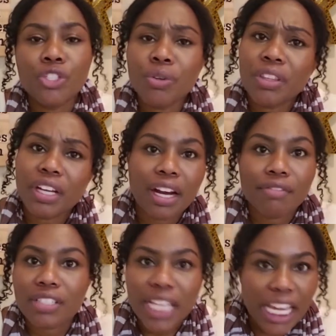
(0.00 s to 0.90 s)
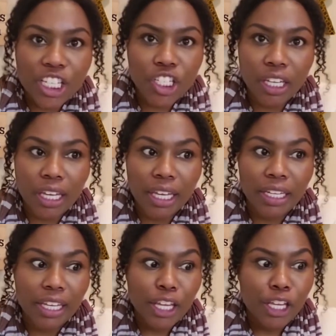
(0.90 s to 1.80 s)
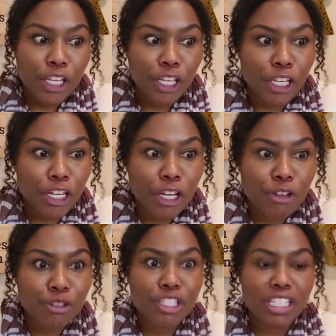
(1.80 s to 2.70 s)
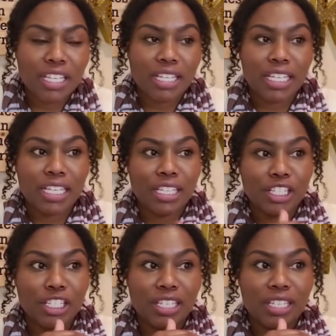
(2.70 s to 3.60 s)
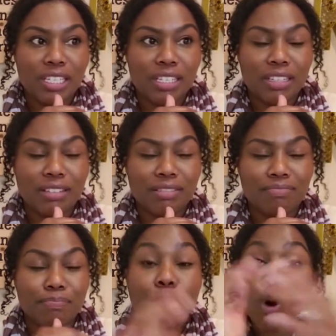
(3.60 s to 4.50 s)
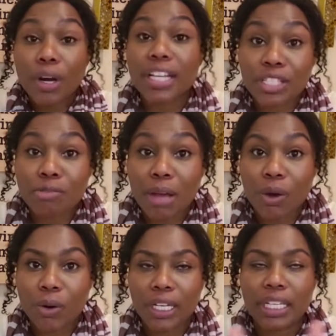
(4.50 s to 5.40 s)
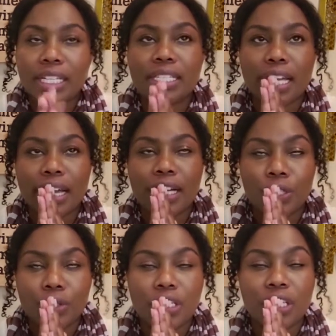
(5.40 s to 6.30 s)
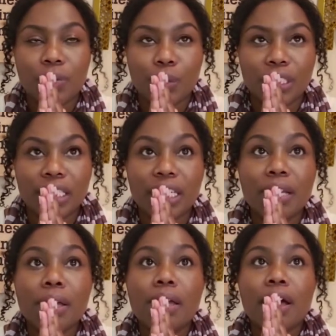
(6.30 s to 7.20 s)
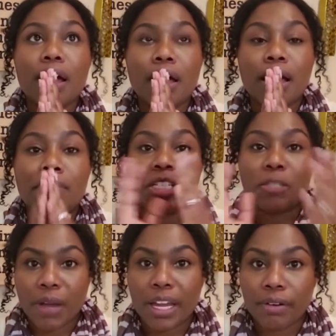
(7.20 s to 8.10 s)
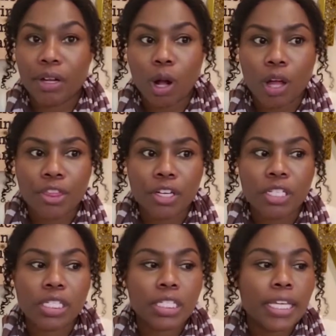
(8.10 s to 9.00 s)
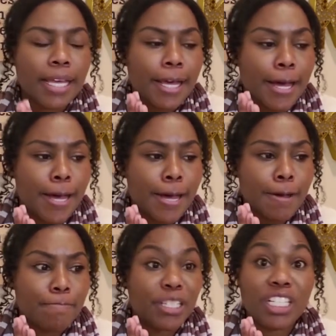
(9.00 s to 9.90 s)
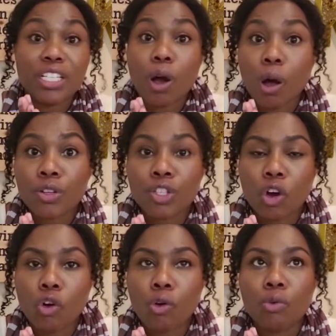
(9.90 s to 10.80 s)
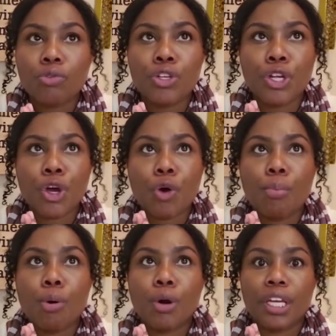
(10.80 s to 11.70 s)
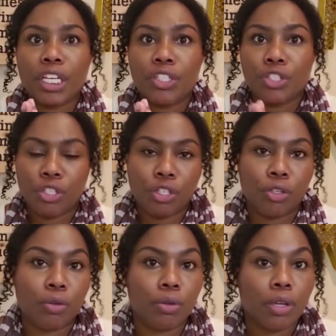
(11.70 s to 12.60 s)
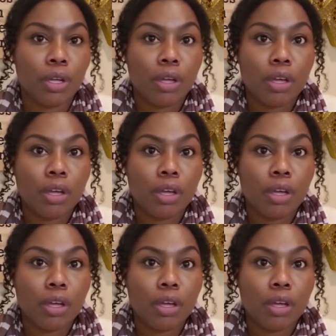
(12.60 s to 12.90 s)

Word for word: during the conversation, you know, she she poured into my audience like I knew that she would, um, aspiring authors. Um, but she also, you know, poured into